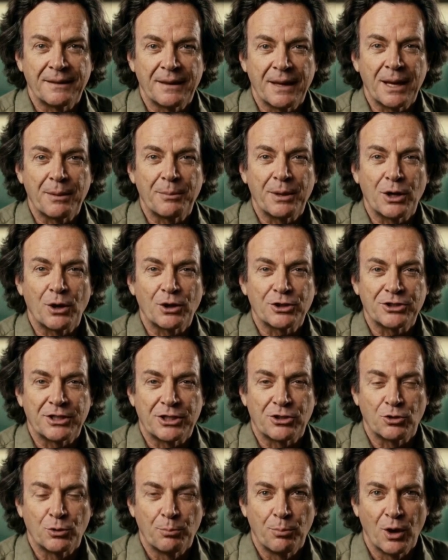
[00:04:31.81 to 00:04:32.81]
And because
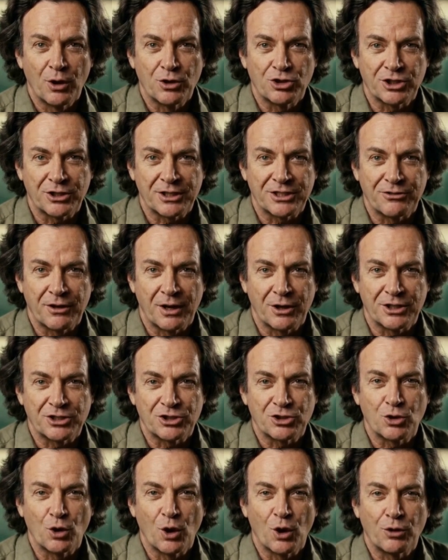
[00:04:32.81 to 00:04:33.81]
this repulsion is very
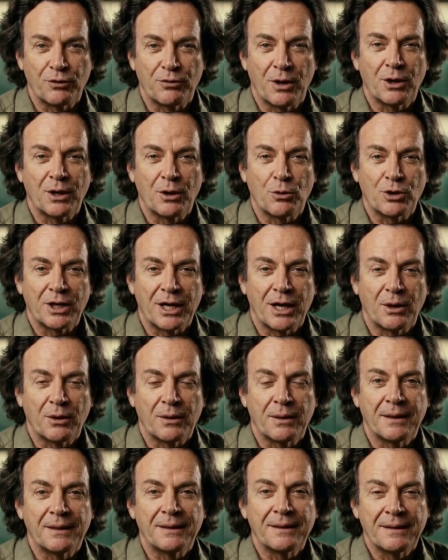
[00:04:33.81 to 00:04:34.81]
strong, very real,